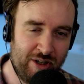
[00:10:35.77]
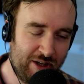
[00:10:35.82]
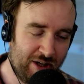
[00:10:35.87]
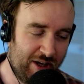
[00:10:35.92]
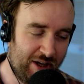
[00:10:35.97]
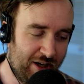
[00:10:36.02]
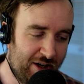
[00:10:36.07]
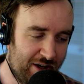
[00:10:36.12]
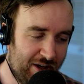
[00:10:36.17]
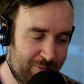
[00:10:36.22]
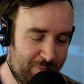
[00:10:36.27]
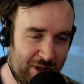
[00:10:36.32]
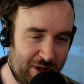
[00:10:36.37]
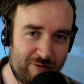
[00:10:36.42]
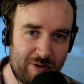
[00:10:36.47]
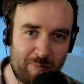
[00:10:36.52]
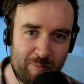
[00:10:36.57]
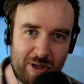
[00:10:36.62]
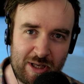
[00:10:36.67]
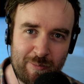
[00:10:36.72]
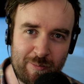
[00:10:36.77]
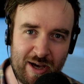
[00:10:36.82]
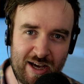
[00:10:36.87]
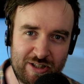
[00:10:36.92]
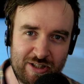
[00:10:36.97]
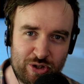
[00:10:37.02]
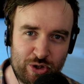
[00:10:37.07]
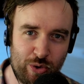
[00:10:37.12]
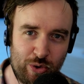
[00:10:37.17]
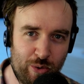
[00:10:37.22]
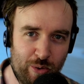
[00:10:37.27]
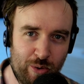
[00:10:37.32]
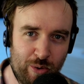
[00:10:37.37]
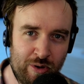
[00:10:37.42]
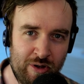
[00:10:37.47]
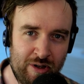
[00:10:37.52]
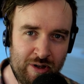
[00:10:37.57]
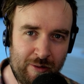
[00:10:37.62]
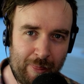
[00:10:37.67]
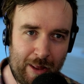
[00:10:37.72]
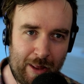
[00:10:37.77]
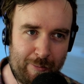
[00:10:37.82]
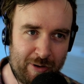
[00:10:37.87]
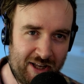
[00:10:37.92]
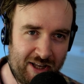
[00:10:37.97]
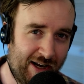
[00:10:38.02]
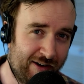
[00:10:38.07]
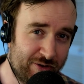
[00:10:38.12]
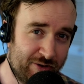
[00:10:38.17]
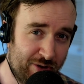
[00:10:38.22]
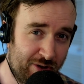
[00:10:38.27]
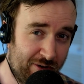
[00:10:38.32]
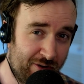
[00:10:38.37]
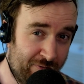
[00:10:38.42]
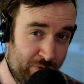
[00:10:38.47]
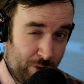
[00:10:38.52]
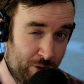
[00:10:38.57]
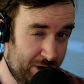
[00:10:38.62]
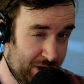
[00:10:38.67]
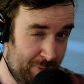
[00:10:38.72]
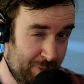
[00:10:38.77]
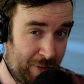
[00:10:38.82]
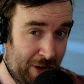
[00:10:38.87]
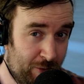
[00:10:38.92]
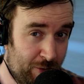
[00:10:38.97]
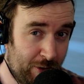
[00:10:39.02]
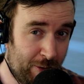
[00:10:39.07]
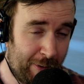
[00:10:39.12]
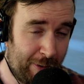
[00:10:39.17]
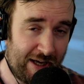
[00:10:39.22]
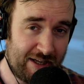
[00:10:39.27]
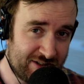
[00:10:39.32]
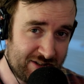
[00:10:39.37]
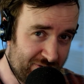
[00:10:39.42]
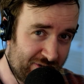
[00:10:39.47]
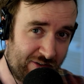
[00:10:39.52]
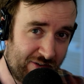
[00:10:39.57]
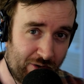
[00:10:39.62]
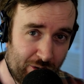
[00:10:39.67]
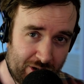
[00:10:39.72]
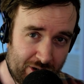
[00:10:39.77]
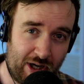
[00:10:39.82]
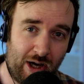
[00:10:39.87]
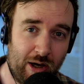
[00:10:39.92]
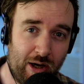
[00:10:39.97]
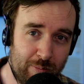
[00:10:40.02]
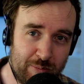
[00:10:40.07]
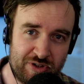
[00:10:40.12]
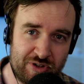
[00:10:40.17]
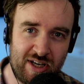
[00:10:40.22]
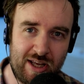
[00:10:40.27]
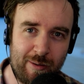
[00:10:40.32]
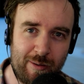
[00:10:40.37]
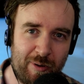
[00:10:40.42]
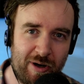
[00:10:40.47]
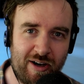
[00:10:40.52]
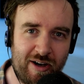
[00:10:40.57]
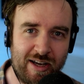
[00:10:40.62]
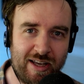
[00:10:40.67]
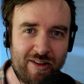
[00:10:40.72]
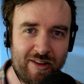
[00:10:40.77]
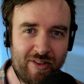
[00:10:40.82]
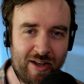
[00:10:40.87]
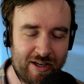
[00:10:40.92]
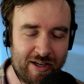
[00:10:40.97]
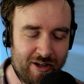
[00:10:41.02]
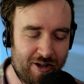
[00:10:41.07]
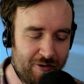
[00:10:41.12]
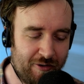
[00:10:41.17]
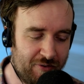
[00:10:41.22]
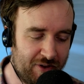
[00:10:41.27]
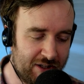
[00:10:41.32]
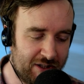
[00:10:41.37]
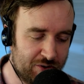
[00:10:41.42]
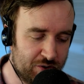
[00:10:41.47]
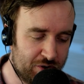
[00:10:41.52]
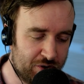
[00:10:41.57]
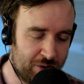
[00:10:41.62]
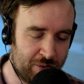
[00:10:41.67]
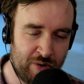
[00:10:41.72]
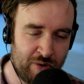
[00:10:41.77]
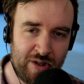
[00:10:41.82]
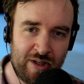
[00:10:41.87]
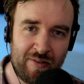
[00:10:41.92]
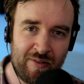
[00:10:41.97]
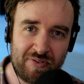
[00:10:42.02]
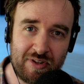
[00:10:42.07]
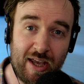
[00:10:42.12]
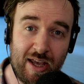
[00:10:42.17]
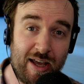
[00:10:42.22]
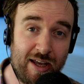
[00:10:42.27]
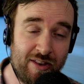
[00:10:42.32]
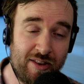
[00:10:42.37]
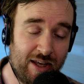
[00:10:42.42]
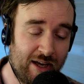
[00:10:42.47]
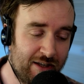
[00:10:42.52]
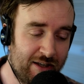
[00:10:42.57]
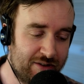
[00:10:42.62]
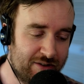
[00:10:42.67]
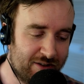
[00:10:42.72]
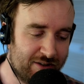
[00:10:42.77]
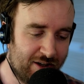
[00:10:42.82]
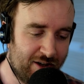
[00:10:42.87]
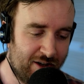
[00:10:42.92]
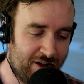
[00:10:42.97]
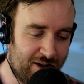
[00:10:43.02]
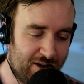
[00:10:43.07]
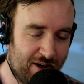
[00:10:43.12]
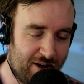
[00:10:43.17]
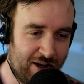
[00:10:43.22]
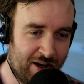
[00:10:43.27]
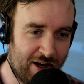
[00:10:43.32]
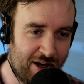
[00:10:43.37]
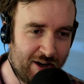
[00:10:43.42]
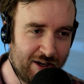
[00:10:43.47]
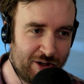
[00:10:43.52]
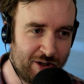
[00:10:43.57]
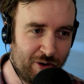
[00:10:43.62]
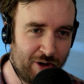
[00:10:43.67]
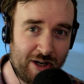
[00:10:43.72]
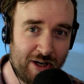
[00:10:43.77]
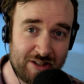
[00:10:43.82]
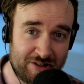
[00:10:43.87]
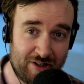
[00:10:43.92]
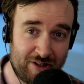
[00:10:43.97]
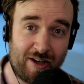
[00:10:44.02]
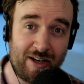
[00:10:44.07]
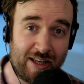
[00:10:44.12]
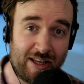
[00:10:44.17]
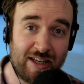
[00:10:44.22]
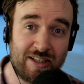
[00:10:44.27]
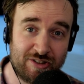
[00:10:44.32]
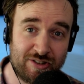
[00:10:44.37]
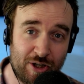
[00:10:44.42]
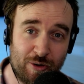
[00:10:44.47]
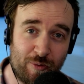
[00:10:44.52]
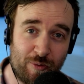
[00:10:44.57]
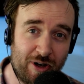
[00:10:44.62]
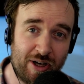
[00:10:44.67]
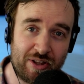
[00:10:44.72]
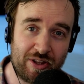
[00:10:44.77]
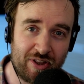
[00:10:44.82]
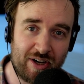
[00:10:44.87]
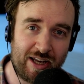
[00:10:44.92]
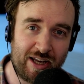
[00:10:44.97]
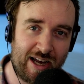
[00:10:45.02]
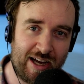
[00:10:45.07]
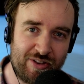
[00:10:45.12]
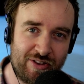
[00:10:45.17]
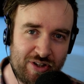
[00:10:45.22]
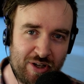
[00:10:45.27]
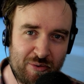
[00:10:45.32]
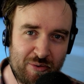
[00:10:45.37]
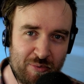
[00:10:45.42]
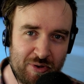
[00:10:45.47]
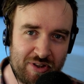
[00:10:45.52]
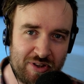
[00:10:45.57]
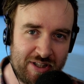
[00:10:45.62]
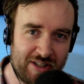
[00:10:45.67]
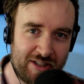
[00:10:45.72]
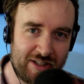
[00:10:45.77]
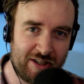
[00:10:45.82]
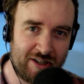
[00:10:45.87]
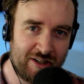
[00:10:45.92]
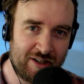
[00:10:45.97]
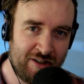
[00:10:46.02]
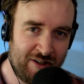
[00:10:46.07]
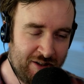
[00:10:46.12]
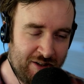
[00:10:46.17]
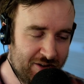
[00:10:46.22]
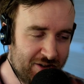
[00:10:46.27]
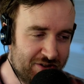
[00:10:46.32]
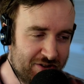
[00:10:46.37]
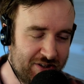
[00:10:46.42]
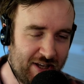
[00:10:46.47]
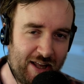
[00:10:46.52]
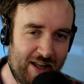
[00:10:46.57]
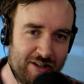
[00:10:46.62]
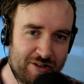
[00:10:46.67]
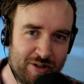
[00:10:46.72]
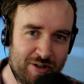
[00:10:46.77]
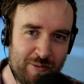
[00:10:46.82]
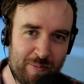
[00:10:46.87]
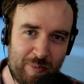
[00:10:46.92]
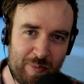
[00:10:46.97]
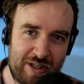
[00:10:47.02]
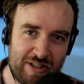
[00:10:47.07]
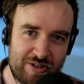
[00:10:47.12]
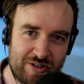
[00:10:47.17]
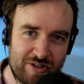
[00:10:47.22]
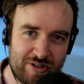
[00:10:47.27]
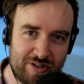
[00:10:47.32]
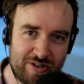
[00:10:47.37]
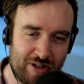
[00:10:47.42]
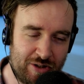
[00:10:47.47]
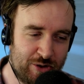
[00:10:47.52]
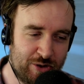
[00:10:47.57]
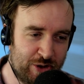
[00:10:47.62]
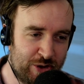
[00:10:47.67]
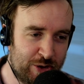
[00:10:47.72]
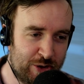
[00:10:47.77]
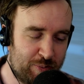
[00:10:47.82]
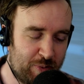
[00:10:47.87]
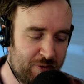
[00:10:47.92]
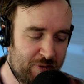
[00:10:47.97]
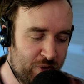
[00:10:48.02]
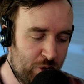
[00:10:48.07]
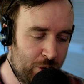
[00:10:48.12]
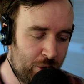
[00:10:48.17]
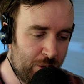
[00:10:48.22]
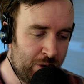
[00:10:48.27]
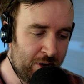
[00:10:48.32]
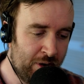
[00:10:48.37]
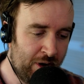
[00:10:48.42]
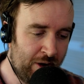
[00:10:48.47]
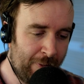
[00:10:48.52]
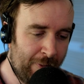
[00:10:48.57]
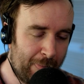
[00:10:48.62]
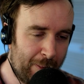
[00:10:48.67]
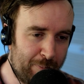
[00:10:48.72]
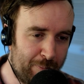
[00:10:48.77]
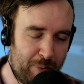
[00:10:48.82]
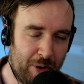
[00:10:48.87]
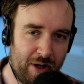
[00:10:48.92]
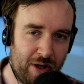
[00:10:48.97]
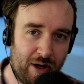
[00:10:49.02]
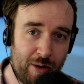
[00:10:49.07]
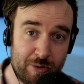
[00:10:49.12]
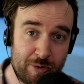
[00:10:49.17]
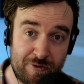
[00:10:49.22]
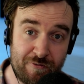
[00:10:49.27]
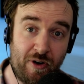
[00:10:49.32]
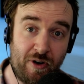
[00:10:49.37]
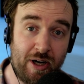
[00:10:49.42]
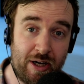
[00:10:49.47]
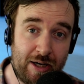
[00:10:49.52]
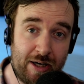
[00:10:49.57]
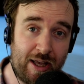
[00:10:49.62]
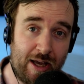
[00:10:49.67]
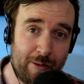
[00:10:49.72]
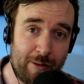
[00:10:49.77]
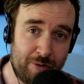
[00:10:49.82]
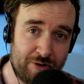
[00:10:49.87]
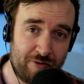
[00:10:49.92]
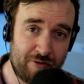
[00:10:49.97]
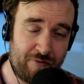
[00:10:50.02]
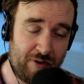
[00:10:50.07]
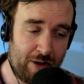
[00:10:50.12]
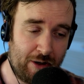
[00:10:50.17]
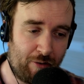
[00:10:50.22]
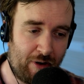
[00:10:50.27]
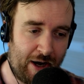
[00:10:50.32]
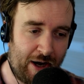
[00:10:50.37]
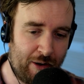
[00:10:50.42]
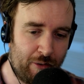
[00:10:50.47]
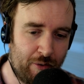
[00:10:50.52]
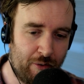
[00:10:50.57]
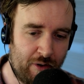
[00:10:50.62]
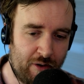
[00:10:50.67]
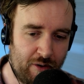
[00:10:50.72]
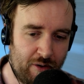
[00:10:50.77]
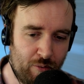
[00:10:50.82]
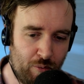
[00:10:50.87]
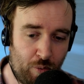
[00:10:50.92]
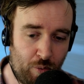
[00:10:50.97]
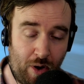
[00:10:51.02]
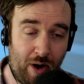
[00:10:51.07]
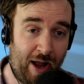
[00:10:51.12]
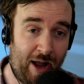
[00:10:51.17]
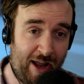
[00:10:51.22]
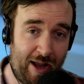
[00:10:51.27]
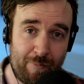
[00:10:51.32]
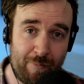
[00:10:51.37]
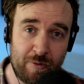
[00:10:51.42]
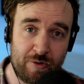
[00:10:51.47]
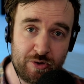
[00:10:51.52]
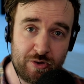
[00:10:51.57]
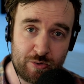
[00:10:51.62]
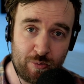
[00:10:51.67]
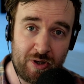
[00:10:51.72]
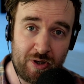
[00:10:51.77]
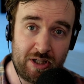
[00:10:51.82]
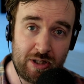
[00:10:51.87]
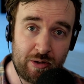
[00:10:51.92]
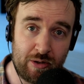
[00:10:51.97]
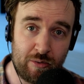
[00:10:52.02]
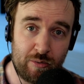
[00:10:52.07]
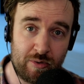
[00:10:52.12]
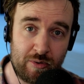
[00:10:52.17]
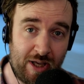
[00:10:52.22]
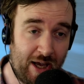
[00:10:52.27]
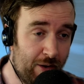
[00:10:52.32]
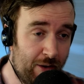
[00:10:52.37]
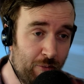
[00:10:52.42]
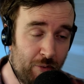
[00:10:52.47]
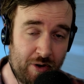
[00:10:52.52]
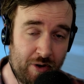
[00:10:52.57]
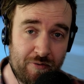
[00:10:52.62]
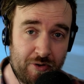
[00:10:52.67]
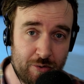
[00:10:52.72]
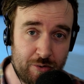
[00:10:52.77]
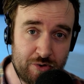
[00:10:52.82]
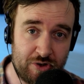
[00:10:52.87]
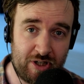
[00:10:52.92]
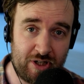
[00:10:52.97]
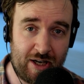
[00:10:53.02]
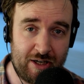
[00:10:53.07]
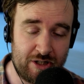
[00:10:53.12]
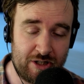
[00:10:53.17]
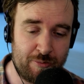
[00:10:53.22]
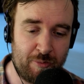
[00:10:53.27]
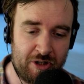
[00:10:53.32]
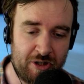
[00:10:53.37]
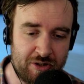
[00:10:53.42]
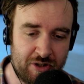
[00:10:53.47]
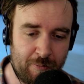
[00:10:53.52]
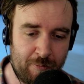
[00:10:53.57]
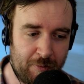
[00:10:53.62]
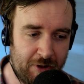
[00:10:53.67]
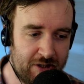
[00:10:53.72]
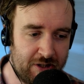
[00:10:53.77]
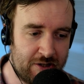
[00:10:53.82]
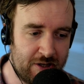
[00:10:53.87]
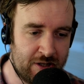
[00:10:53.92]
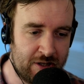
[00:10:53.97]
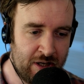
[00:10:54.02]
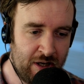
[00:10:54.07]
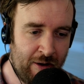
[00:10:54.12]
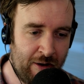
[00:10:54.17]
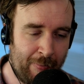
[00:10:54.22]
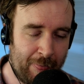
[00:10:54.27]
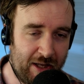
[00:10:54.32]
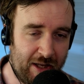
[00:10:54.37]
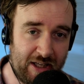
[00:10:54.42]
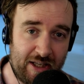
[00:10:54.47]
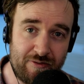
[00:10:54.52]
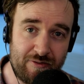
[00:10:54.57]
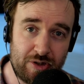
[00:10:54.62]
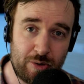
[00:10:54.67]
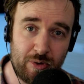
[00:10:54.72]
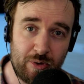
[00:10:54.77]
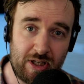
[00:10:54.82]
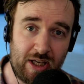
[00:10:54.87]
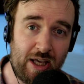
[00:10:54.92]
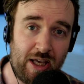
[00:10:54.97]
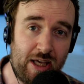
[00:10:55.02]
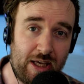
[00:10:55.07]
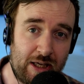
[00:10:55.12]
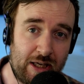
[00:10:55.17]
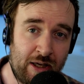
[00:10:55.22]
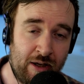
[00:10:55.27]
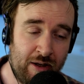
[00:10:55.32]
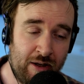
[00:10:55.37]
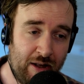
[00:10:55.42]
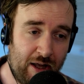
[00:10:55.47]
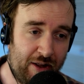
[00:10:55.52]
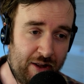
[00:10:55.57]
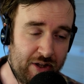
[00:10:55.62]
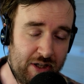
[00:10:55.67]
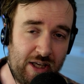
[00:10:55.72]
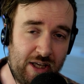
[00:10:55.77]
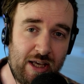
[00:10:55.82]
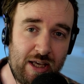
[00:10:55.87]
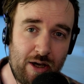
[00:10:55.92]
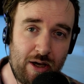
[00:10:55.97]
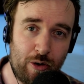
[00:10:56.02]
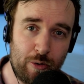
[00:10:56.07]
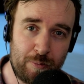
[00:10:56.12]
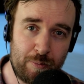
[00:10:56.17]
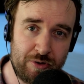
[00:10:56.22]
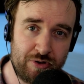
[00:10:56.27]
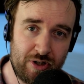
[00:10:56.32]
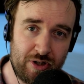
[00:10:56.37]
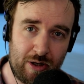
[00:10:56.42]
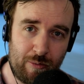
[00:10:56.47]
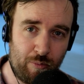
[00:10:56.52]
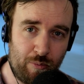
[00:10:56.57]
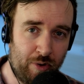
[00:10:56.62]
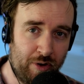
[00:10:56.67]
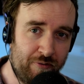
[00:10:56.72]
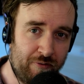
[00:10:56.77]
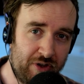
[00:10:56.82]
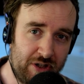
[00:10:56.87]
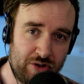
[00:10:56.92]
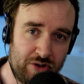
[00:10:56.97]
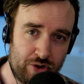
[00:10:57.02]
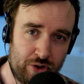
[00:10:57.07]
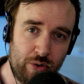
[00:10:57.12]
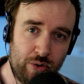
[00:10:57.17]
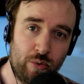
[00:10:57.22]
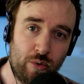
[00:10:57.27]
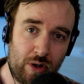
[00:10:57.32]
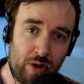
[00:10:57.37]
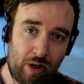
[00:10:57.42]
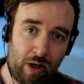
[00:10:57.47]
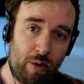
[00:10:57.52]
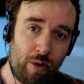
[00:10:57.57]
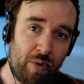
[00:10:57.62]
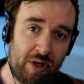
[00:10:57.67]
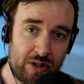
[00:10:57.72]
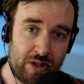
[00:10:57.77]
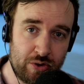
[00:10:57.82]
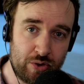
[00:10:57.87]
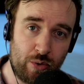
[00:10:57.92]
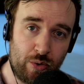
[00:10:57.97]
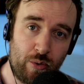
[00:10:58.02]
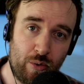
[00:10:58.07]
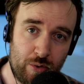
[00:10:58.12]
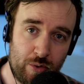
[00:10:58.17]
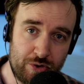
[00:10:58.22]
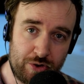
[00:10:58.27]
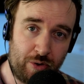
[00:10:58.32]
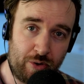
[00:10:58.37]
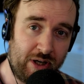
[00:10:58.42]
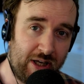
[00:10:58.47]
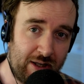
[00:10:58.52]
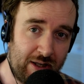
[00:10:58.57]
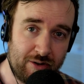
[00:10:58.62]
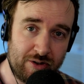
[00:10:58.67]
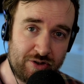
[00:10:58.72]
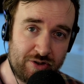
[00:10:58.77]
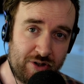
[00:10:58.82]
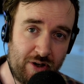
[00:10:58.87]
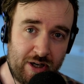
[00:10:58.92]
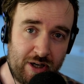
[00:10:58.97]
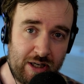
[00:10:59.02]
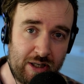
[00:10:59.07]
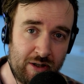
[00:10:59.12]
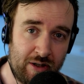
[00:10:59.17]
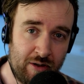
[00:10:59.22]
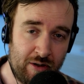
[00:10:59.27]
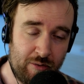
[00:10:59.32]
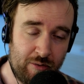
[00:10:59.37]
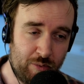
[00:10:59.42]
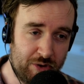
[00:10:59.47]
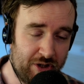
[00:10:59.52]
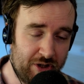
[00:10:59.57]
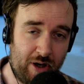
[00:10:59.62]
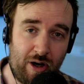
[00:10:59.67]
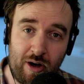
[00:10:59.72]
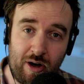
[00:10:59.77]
PvP match? Or am I going to have to avoid the polar bears if they've got cubs nearby and that kind of thing? So yeah, in the end, I got a slightly easier ride than I had done with the skeleton-based dungeons before, but I was finally able to figure out what happens when you get one of those challenge mines completed. It gives you a key, and the key opens up one of these two glowing doors on either side, which are